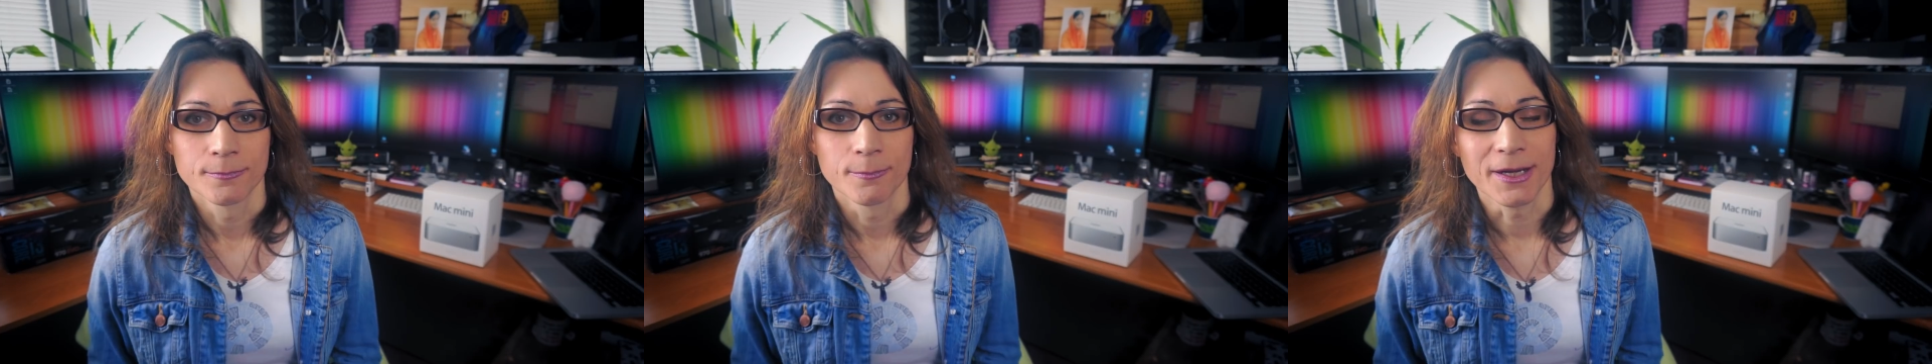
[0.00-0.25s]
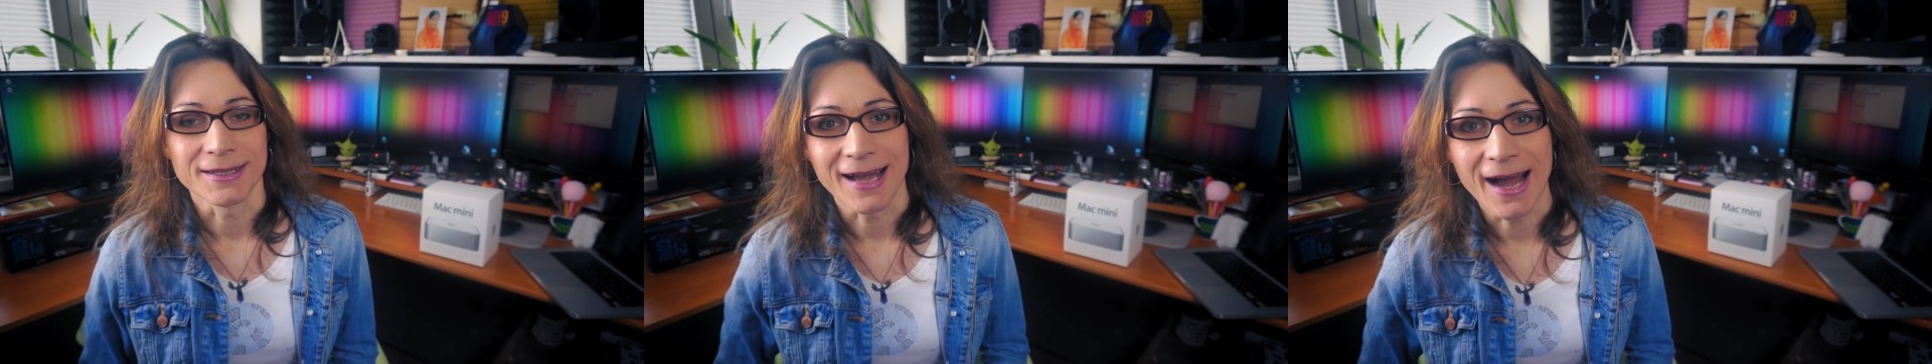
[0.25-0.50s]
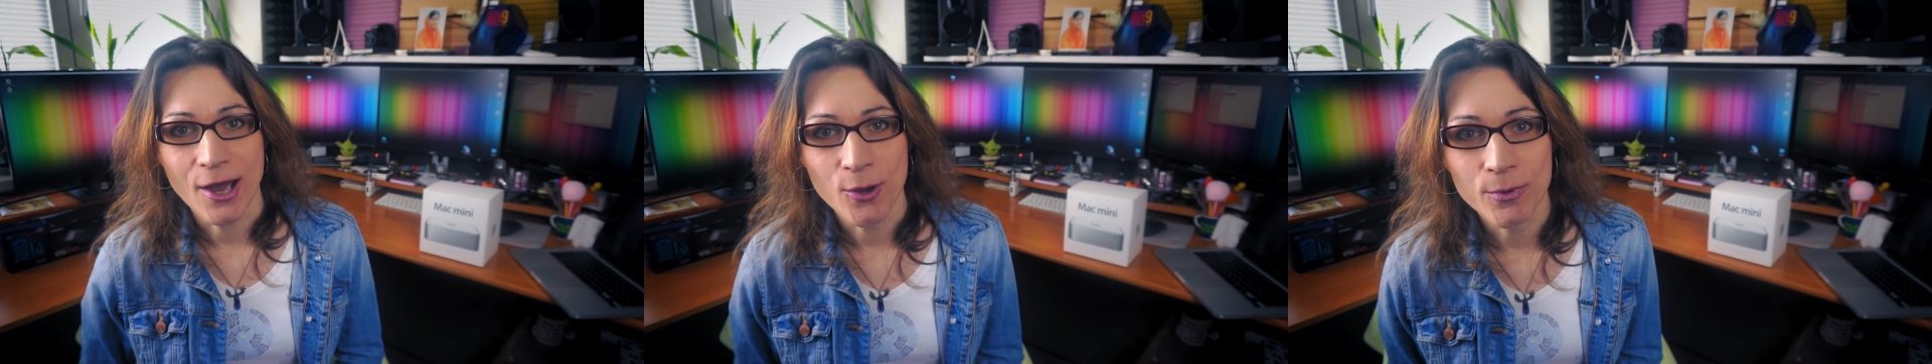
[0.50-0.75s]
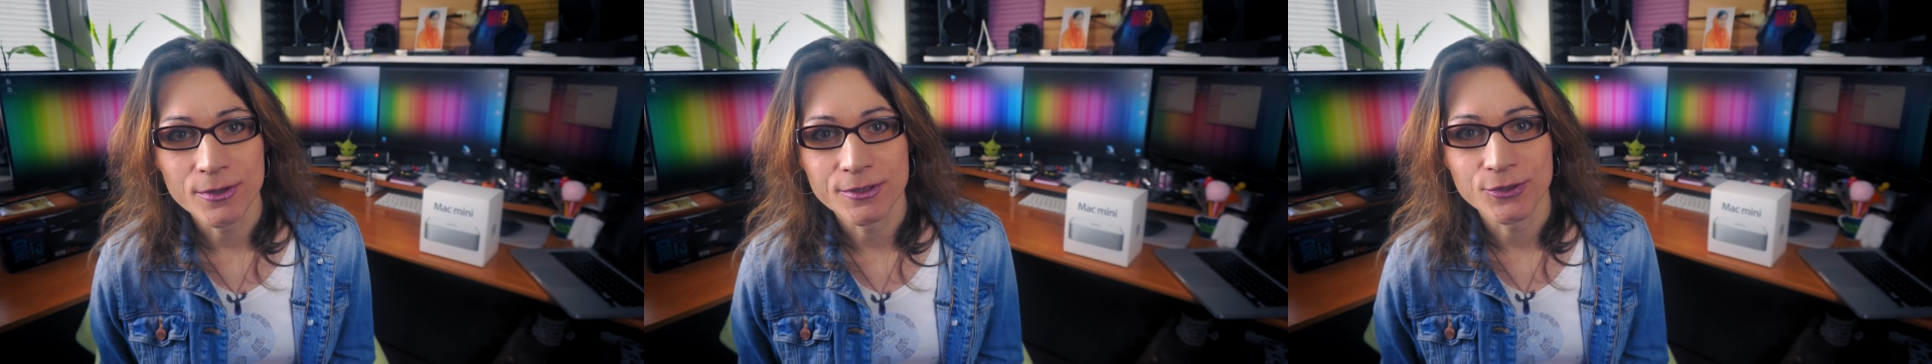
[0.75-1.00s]
But I
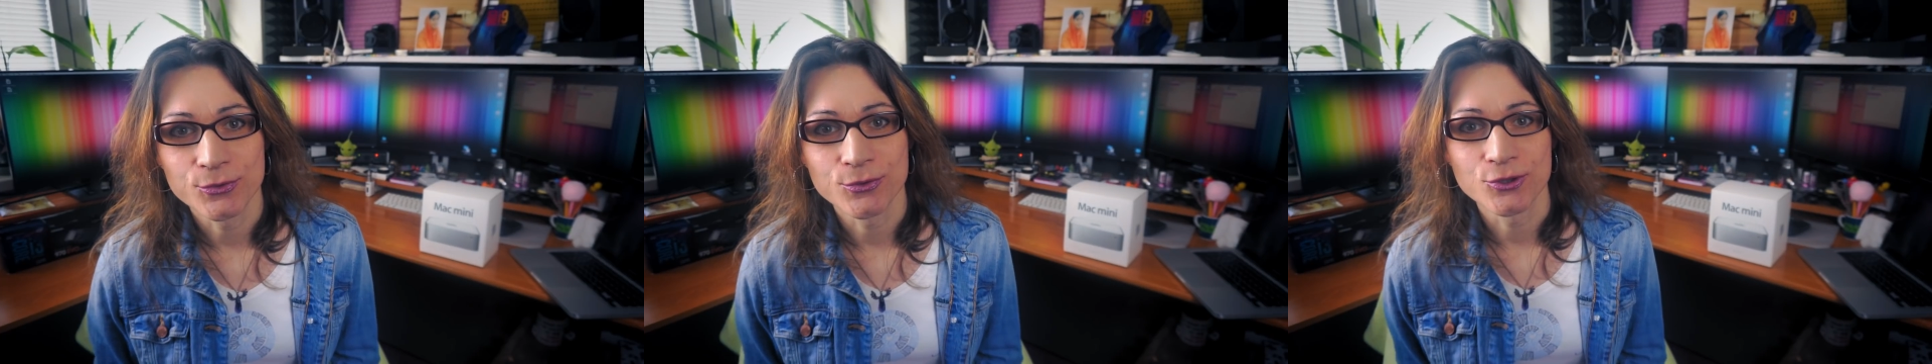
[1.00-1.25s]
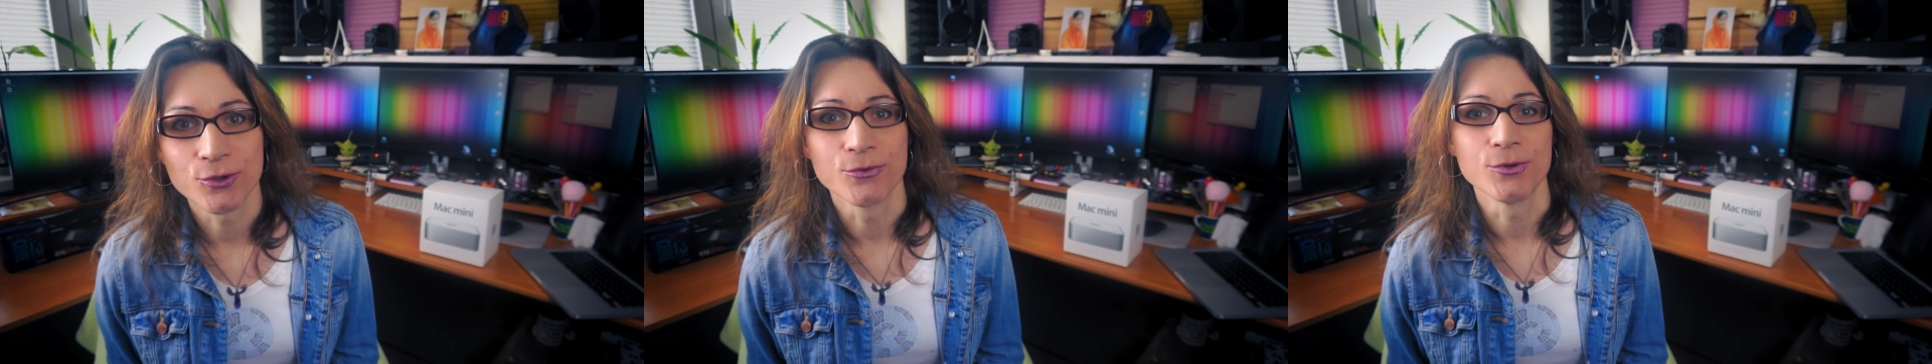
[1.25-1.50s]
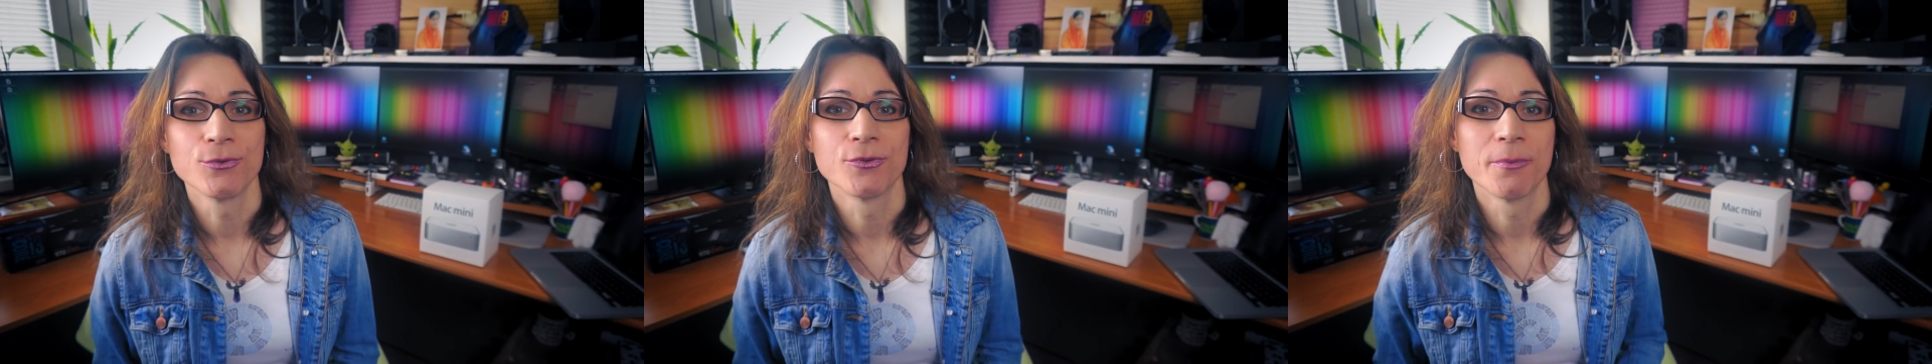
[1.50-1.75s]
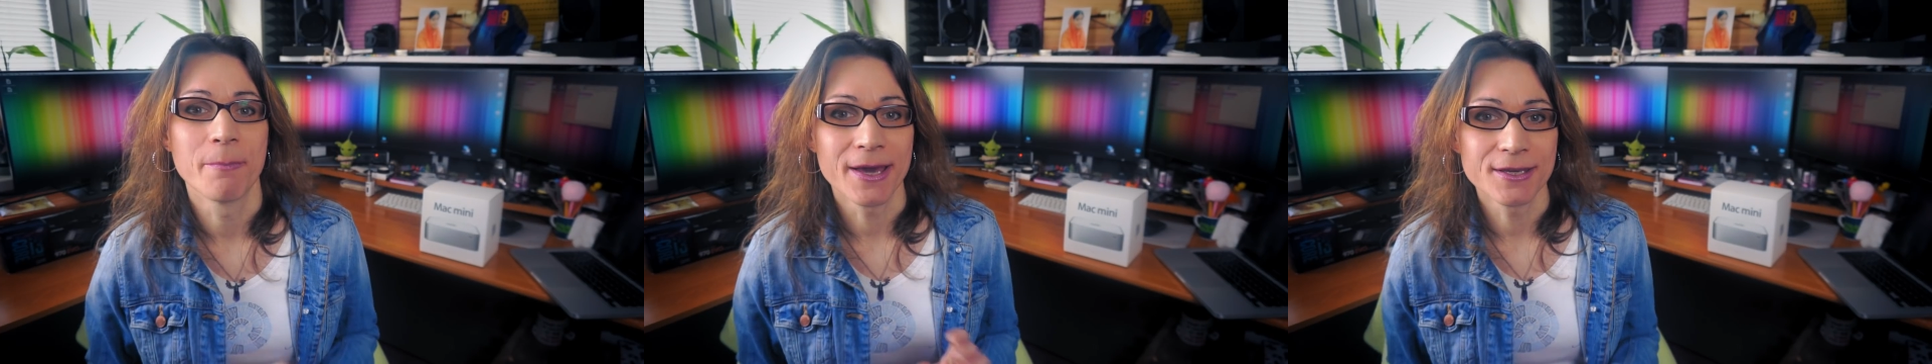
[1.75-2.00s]
wanted to show you the
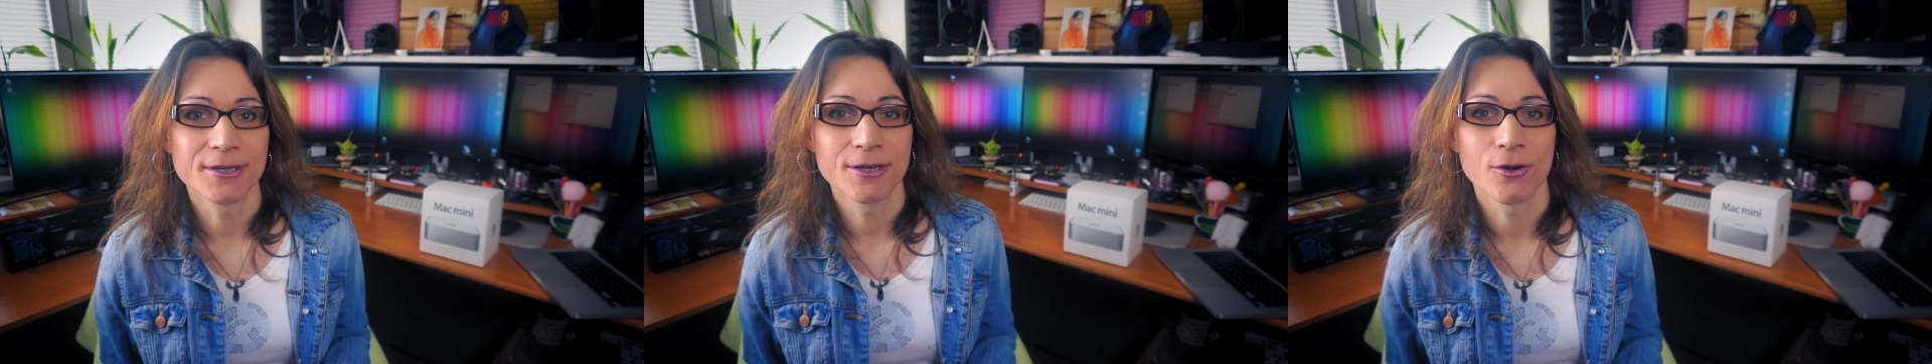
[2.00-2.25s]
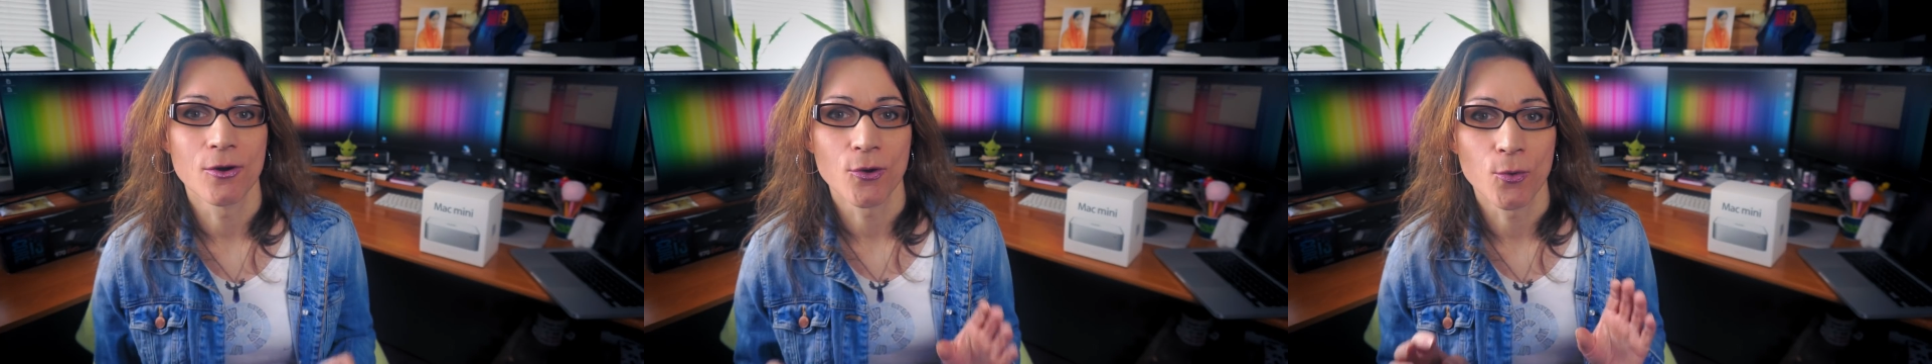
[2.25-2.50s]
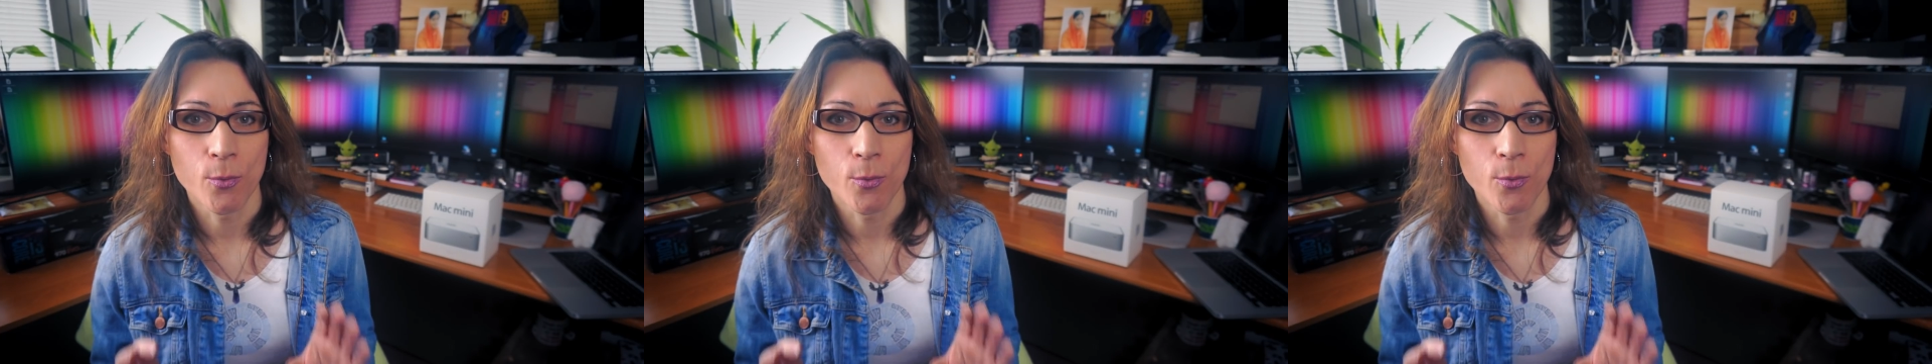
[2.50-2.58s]
basic or